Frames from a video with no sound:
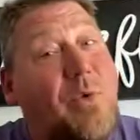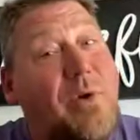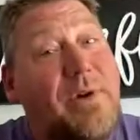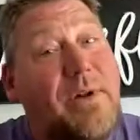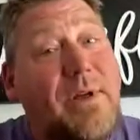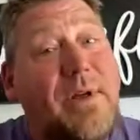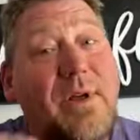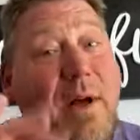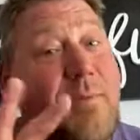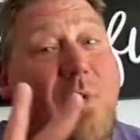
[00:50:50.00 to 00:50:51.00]
worried.
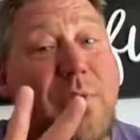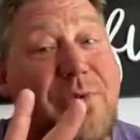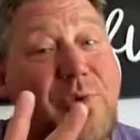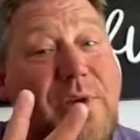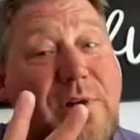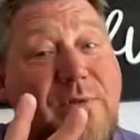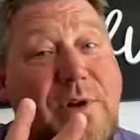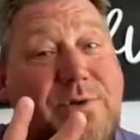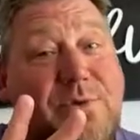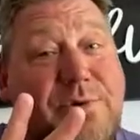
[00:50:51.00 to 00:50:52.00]
I'm going three yeah.
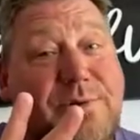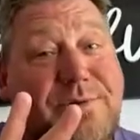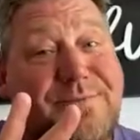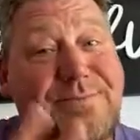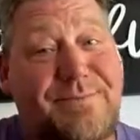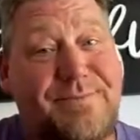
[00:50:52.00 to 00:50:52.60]
individuals. Hyped,